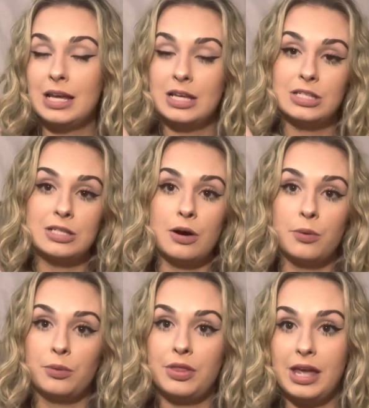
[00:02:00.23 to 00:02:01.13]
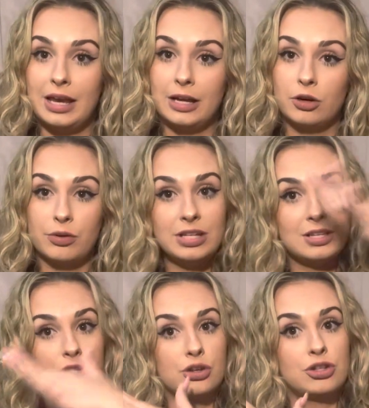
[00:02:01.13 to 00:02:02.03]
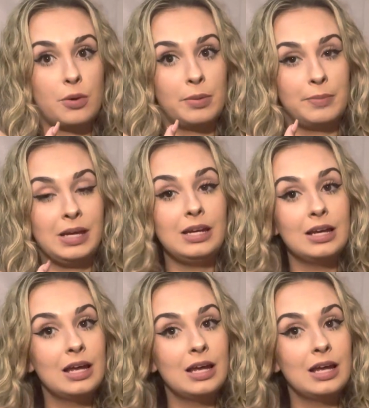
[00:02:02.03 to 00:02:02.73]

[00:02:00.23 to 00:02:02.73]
so it increases your dopamine